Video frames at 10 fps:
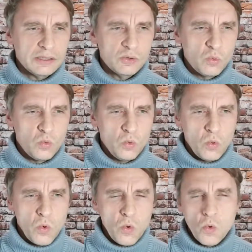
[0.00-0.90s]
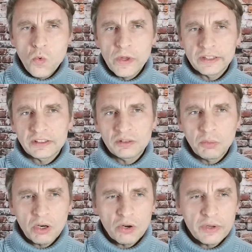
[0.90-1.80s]
Woohoo, that's
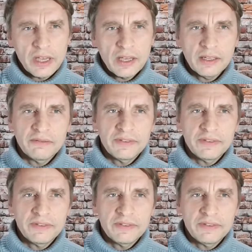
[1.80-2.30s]
tomorrow, yeah?